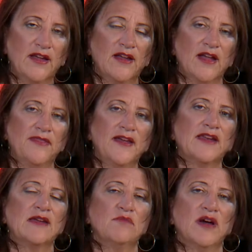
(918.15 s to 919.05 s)
And then
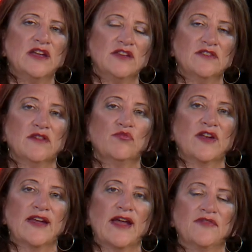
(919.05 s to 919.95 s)
I might, when
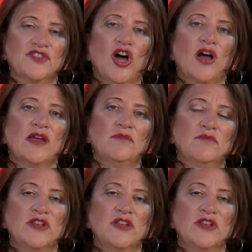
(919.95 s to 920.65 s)
I have time,